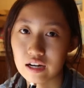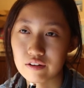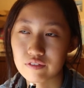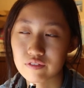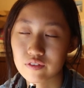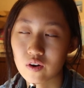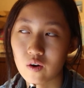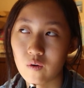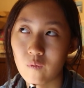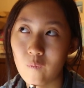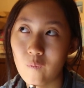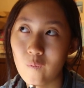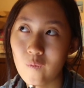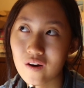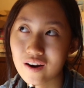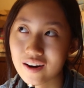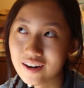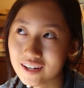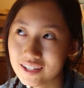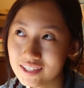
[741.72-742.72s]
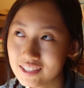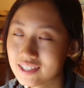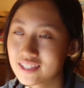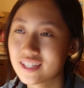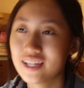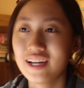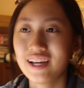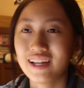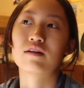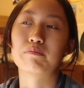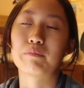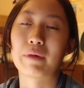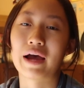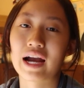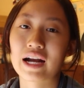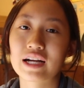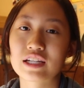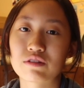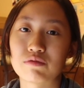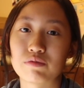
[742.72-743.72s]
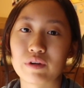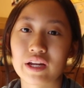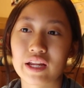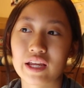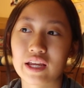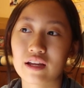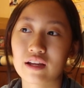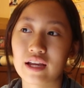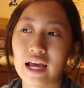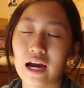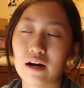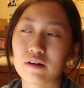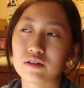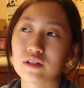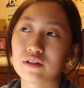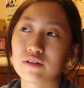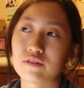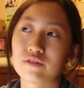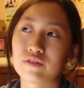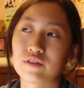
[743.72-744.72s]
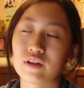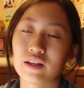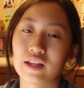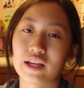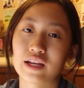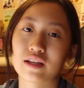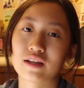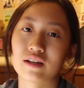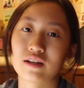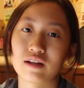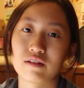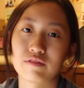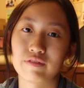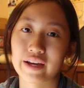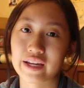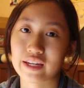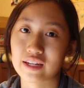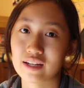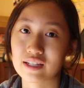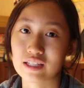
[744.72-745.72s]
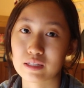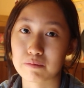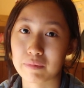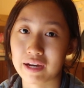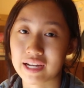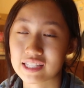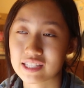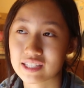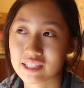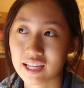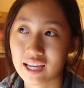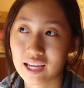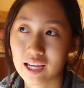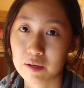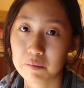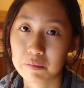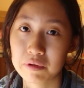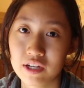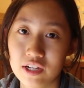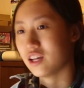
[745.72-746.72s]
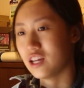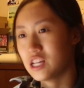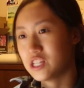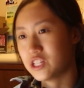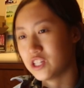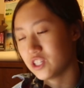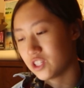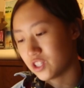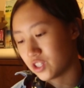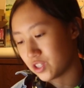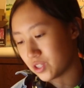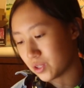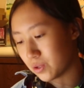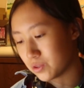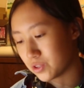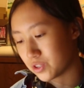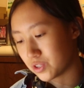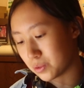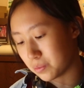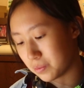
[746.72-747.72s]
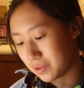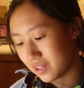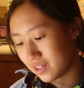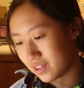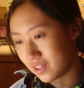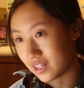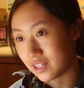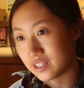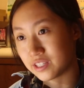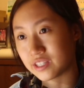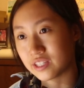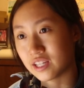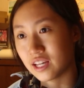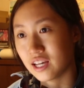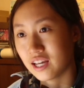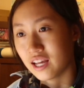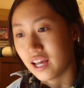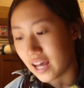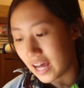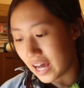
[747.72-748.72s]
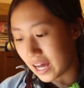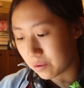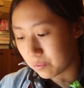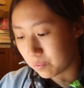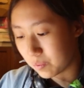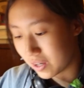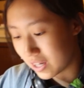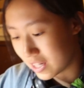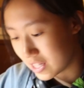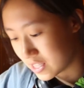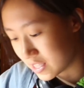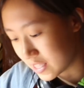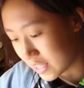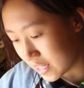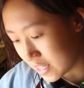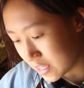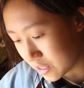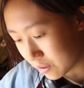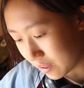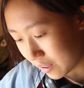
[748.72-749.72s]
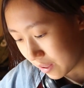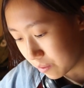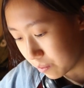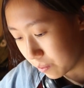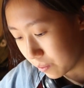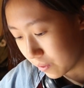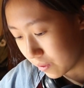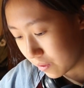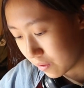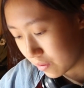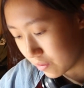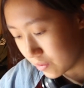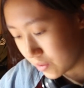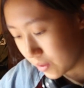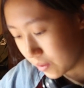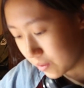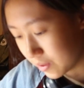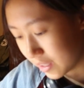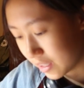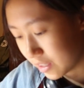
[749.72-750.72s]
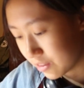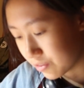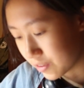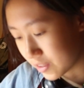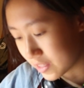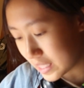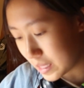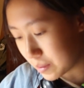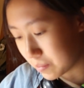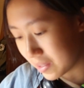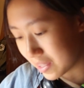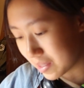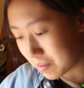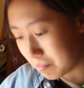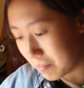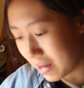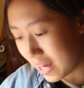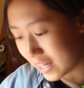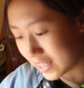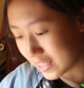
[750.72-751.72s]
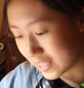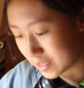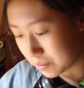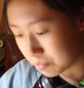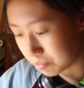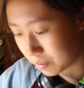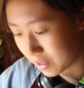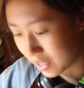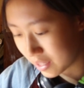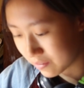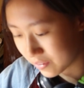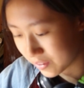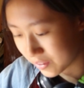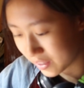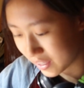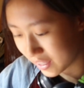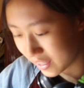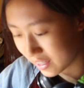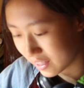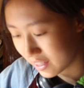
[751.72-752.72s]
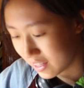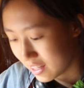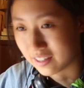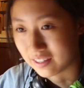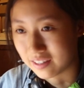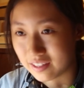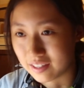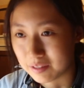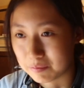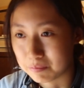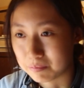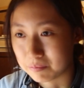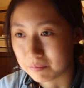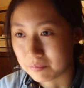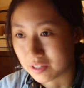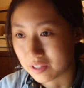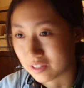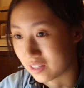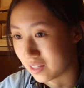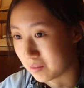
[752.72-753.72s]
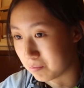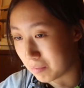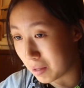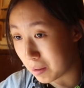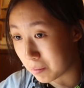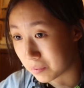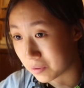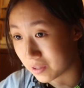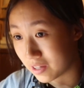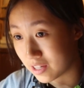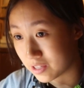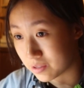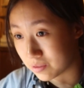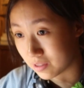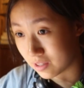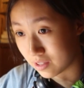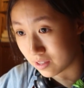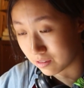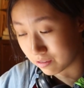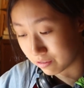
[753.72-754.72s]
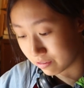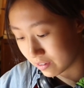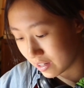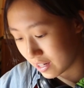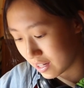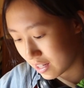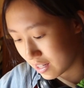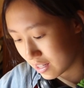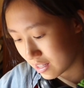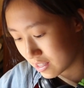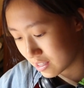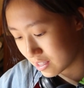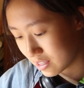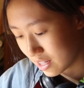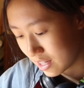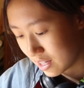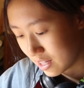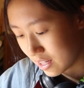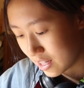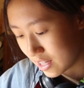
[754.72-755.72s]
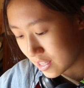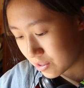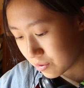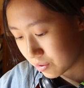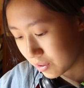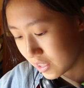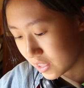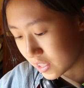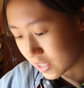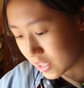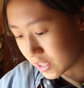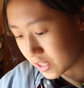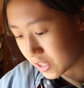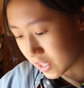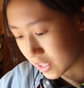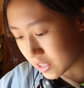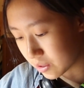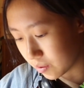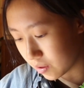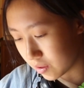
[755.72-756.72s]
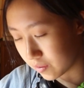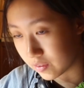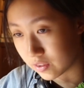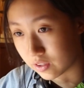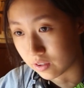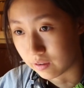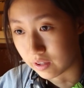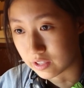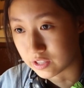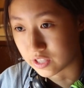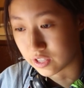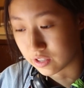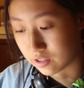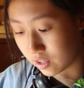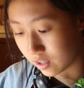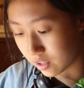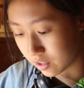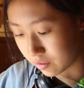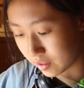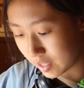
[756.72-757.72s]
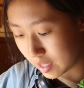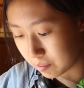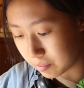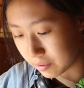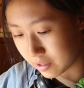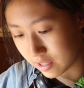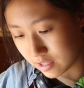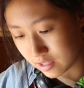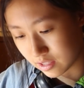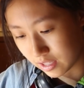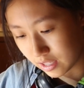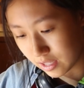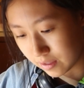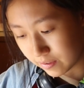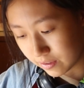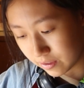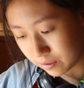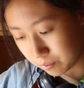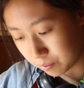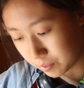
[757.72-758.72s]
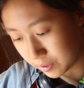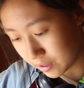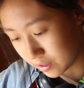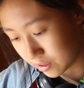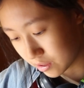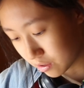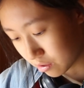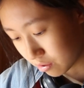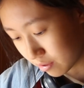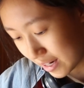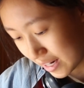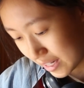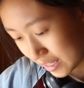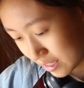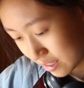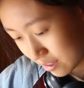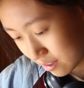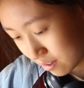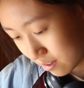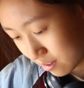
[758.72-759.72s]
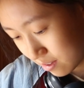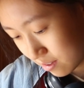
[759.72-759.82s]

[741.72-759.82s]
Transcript: of course. Max running out of like Vecna's mindscape. It just shows so many things at once that is like worth noting. For example, like Max's bravery, her good memories with her friends. It's really touching as well, even though I did not cry because I have a weird crying